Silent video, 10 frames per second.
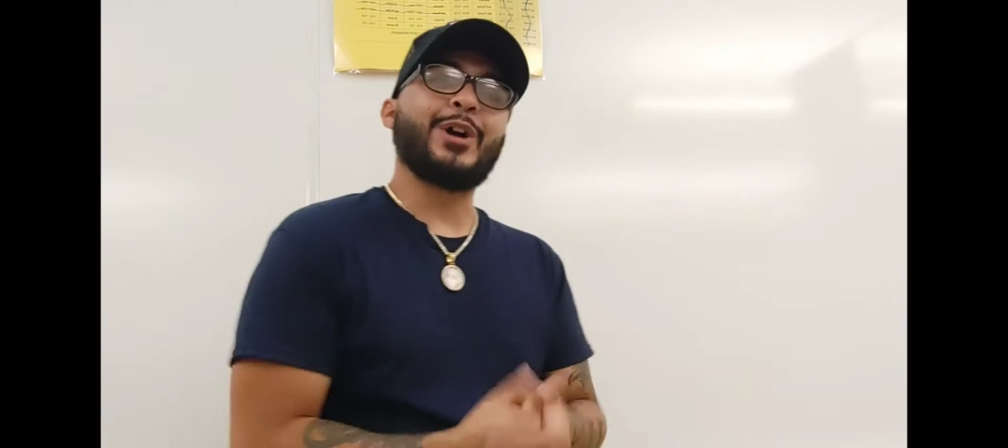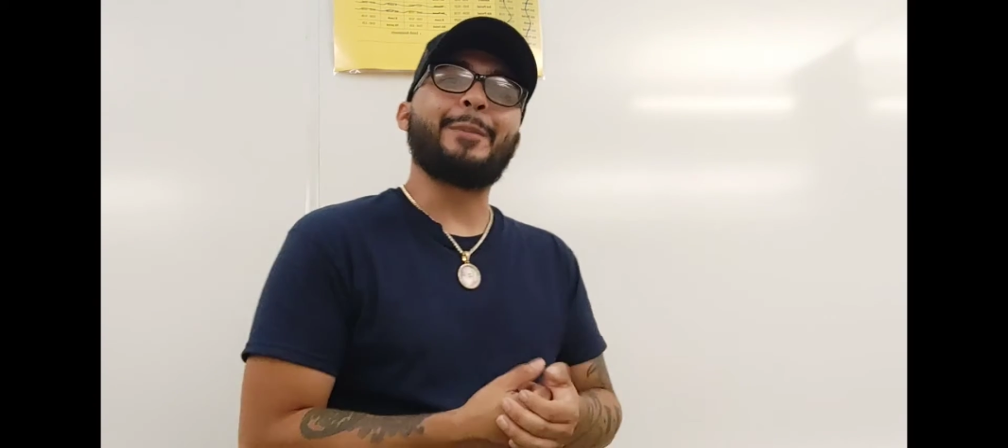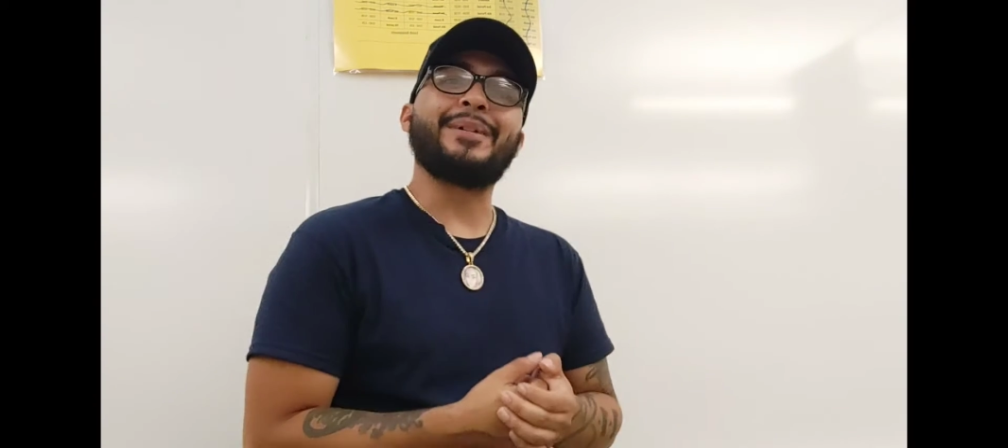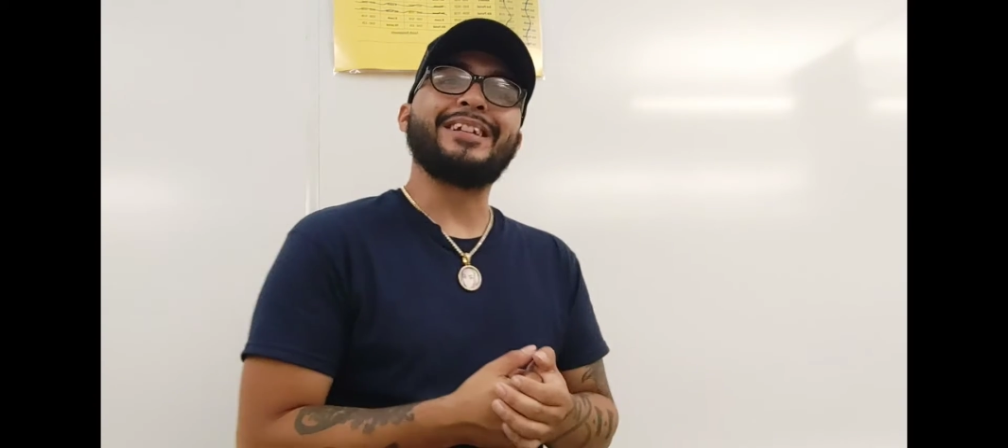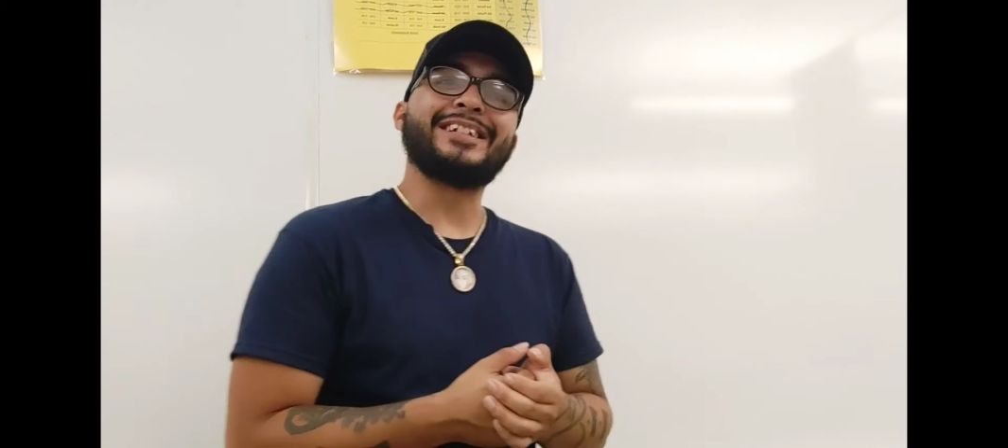
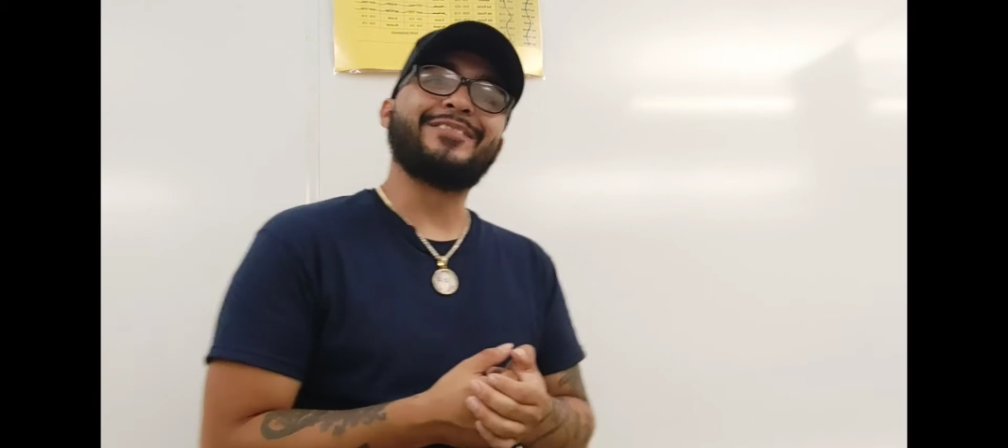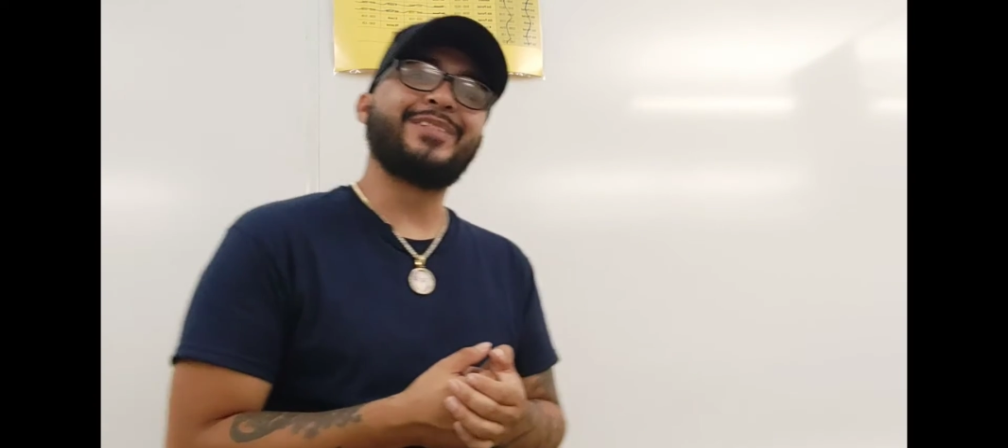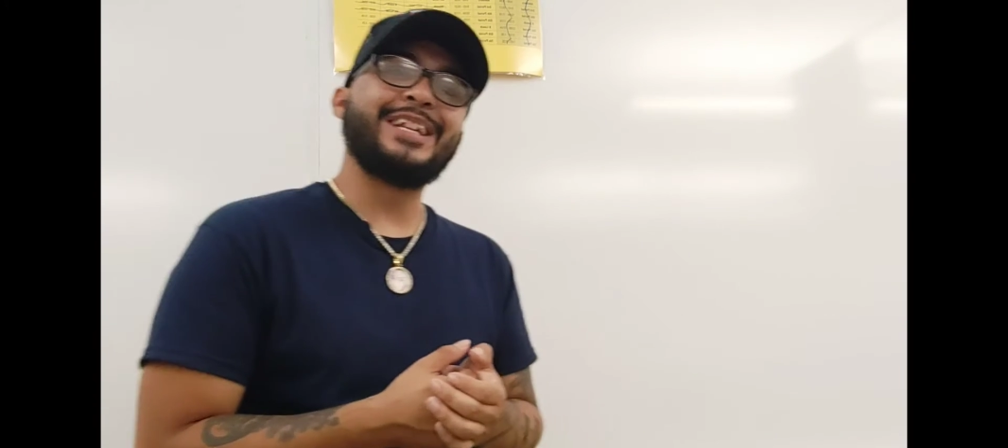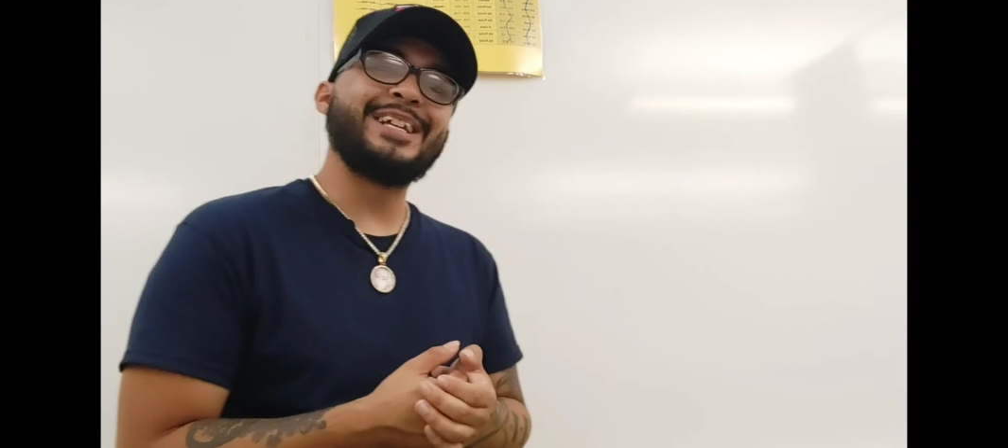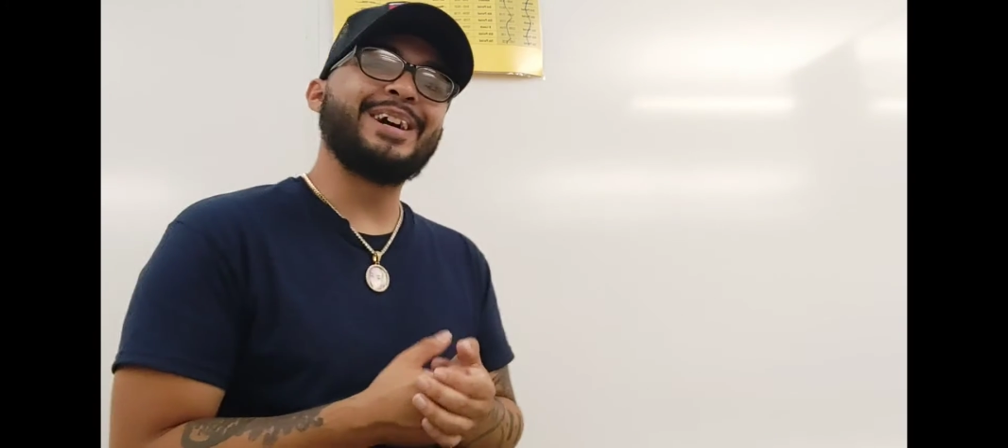dropping
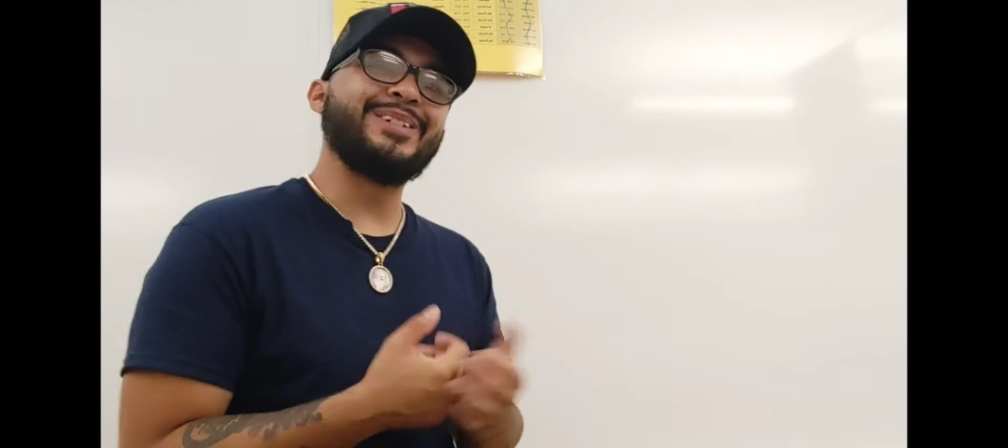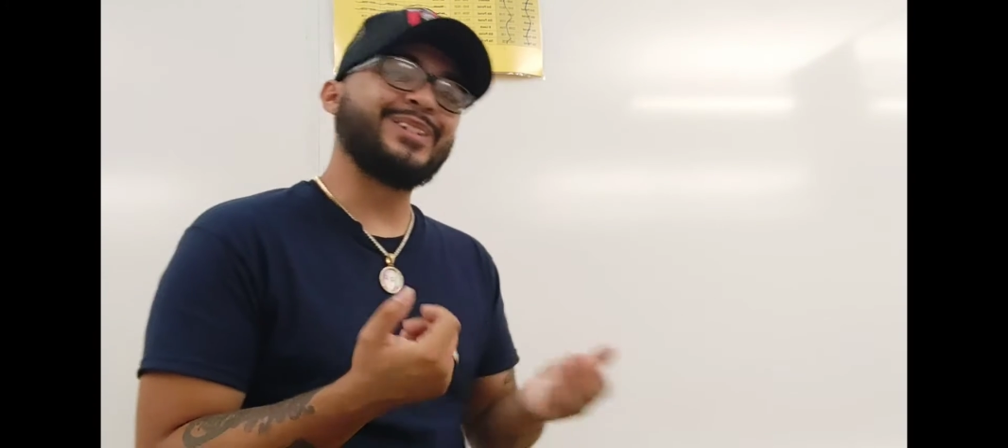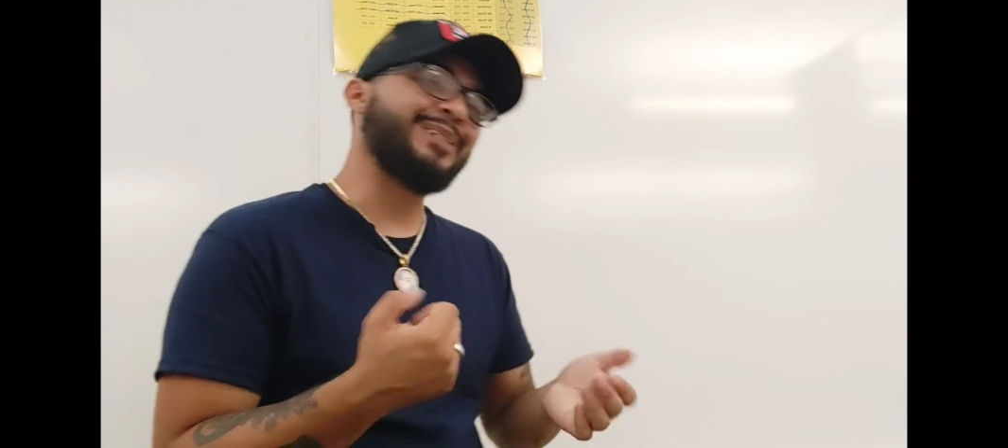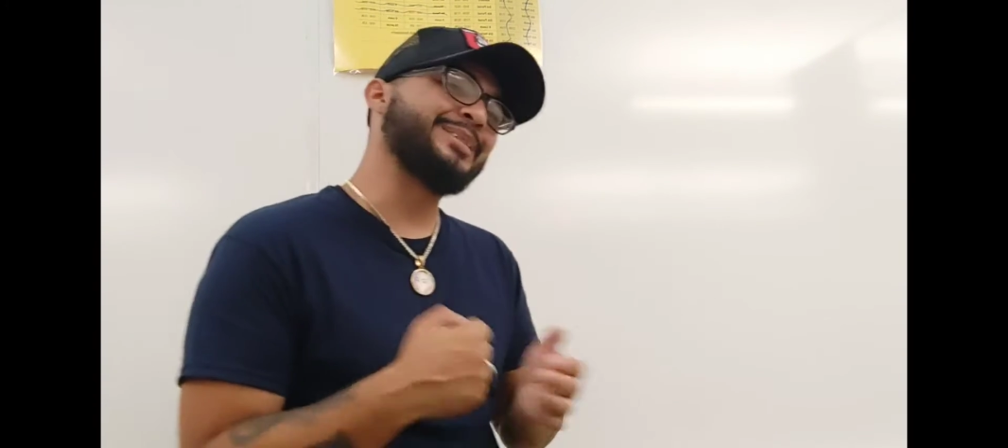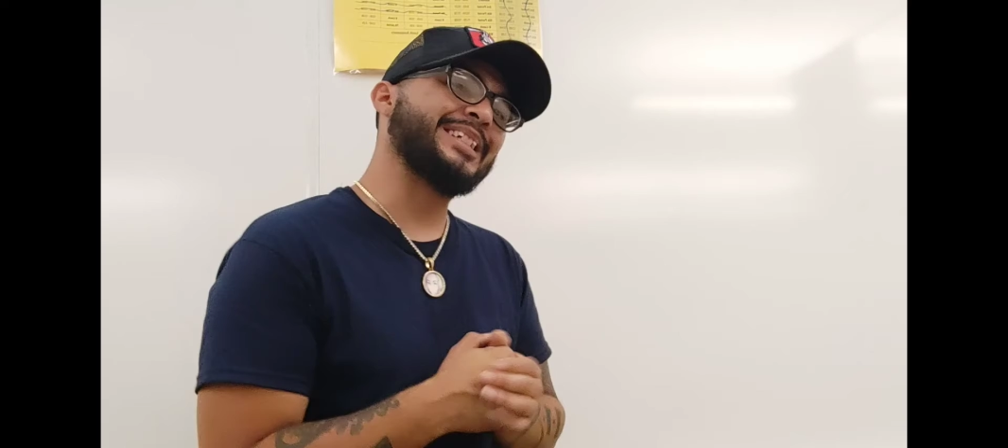
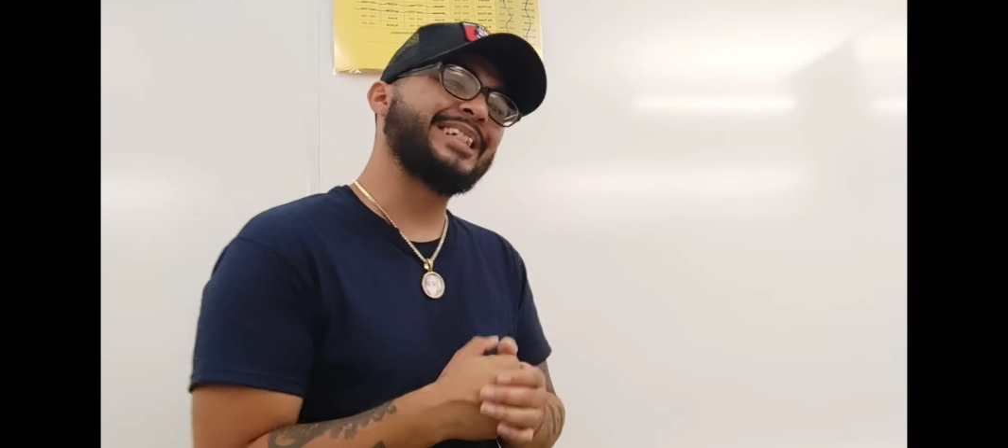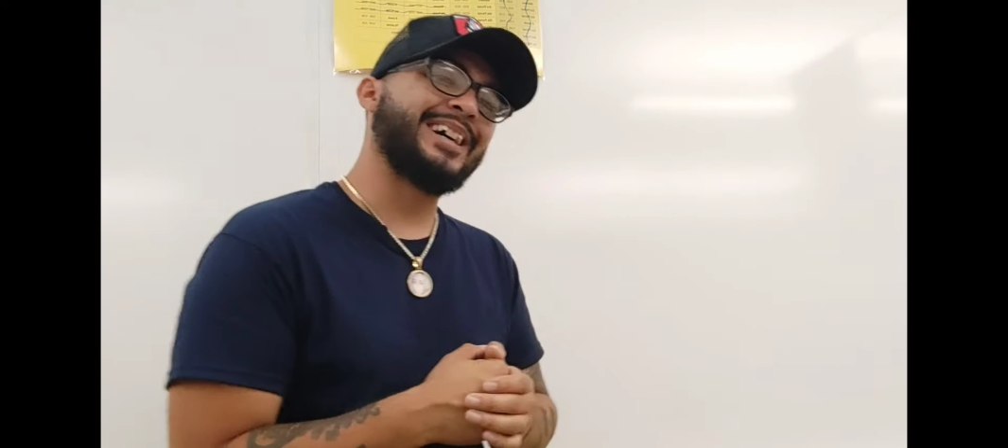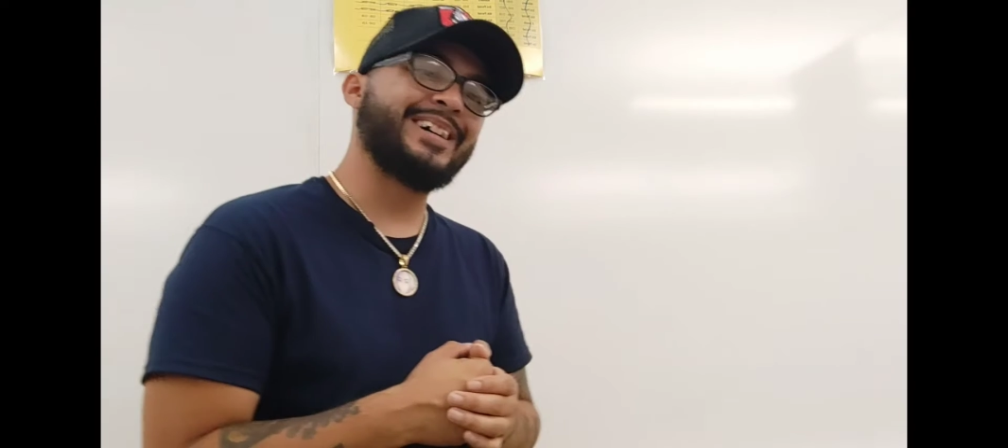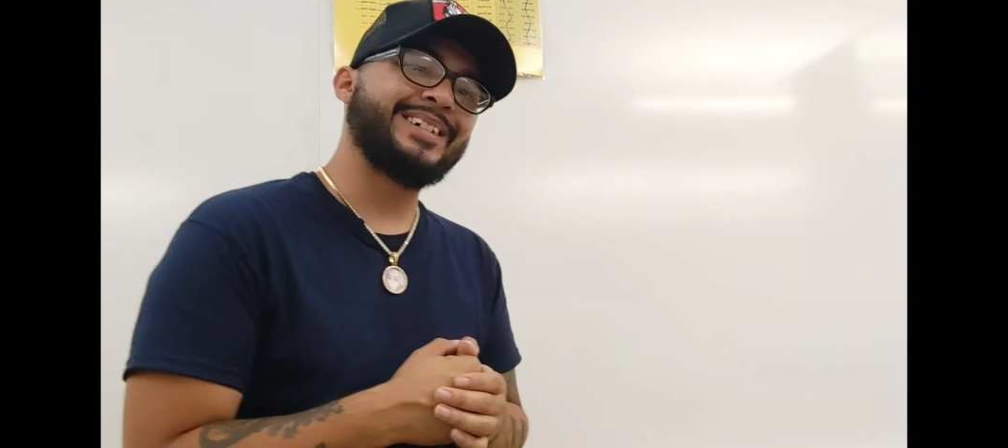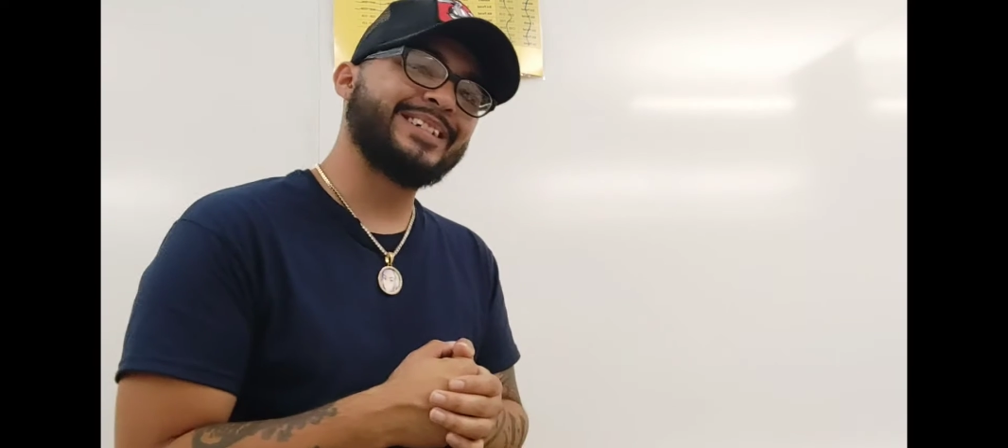video, dropping
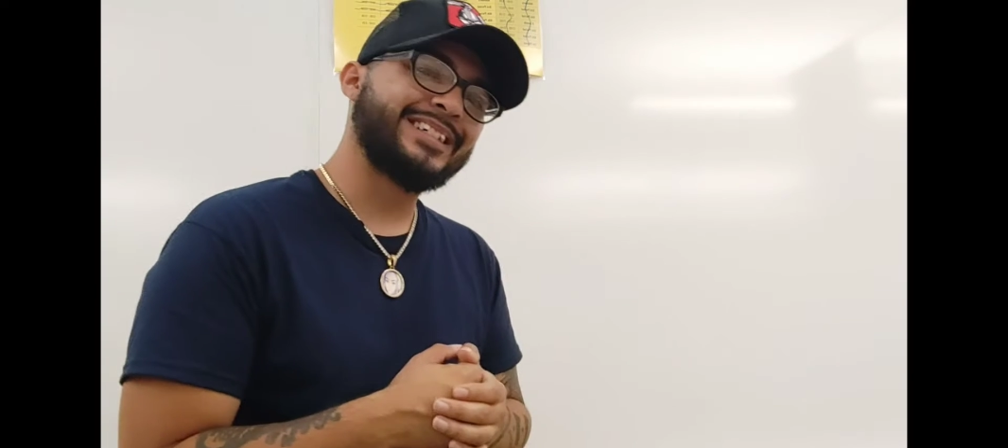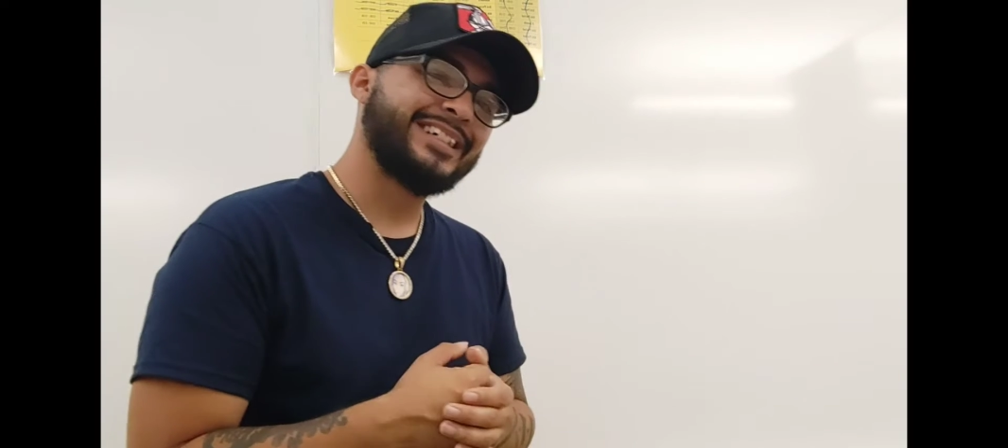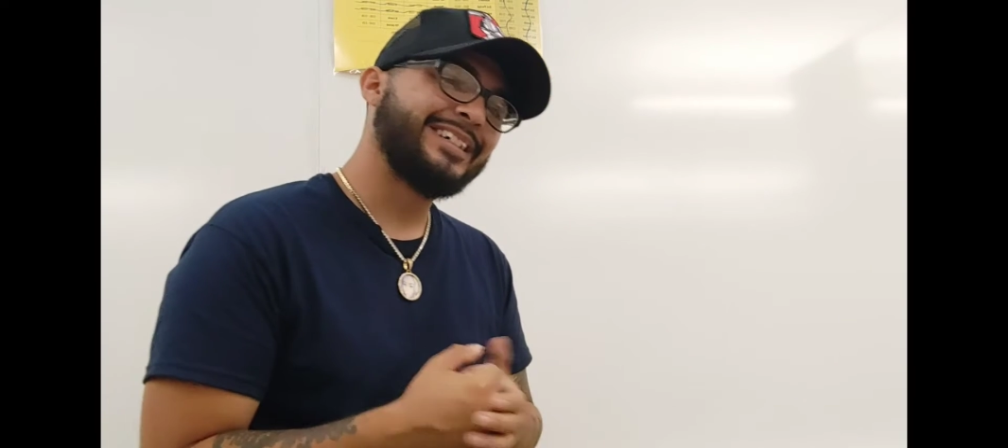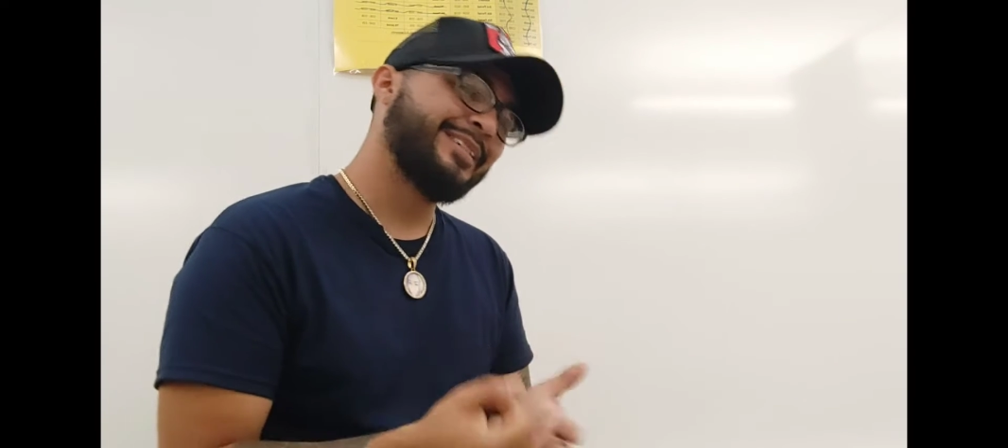song,